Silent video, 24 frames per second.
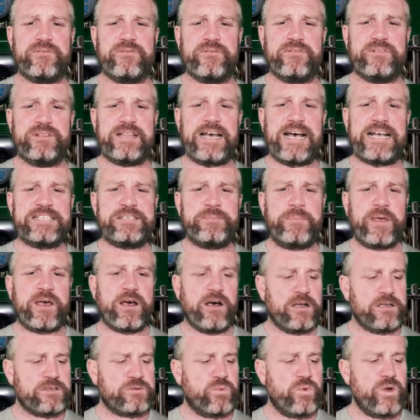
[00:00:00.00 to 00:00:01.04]
That's
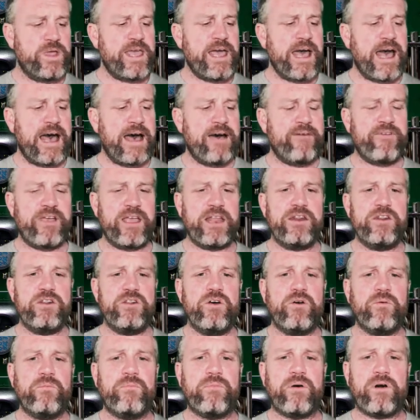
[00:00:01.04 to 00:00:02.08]
because we have a
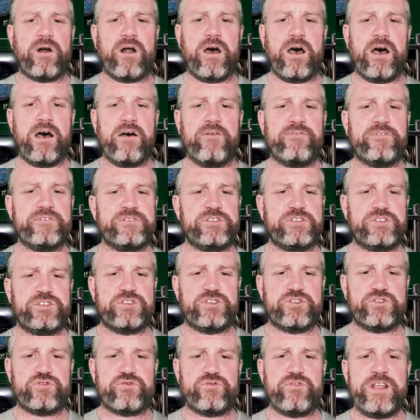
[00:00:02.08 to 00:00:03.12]
number of
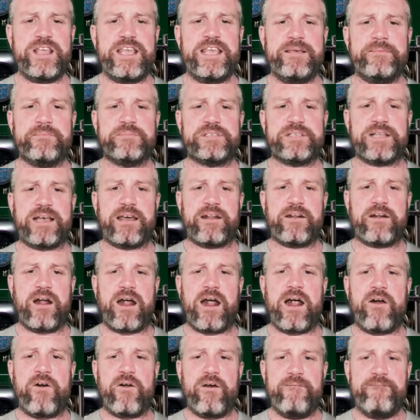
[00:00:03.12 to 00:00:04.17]
streams that
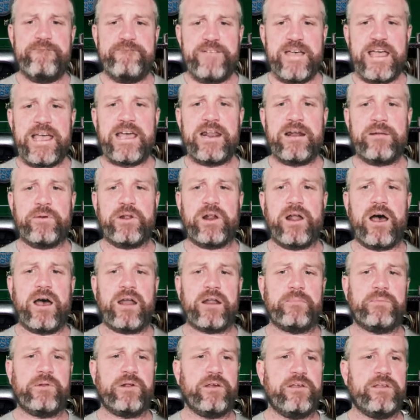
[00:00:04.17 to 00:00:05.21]
are available on
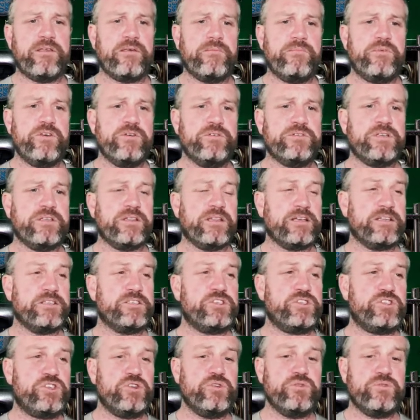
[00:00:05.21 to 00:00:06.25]
applied computing that a
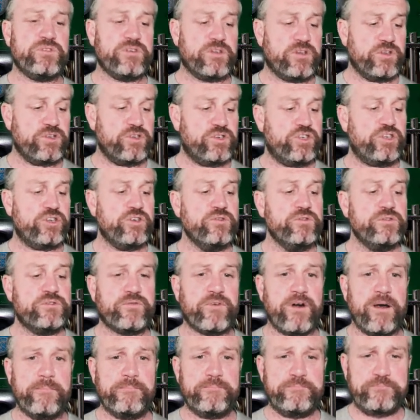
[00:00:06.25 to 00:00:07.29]
student can choose
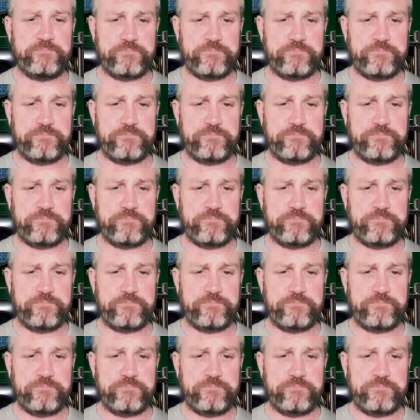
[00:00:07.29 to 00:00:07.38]
from.